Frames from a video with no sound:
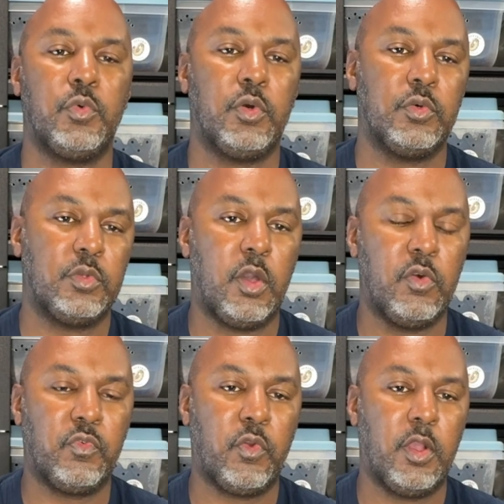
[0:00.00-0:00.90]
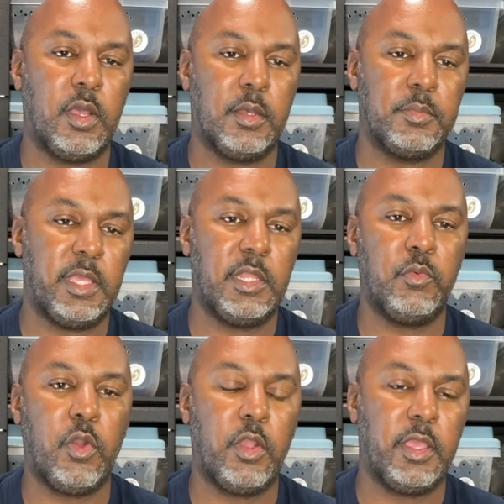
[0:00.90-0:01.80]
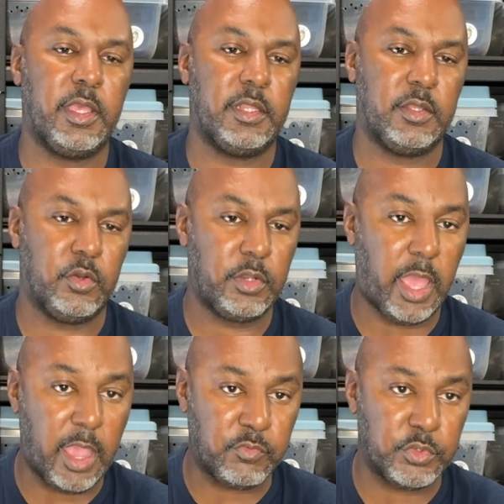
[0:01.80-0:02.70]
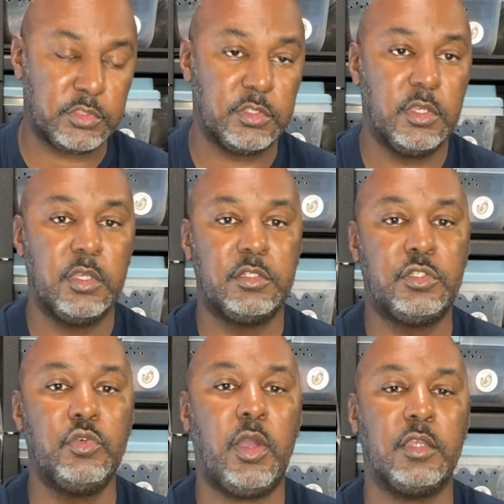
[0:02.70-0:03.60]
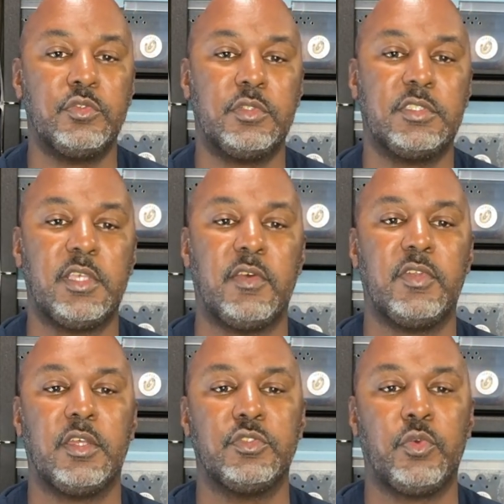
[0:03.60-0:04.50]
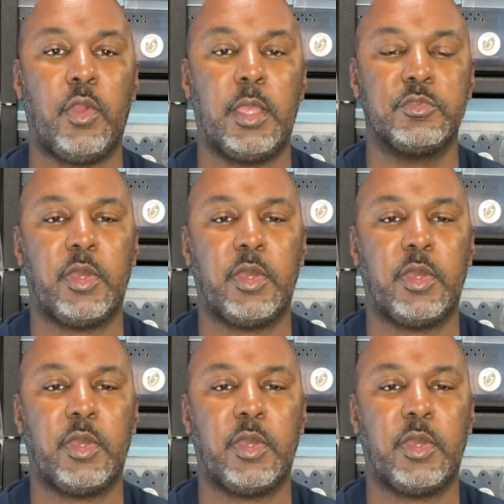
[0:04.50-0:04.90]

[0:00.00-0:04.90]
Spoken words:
will go from anywhere in, on average, 200 to 700 grams.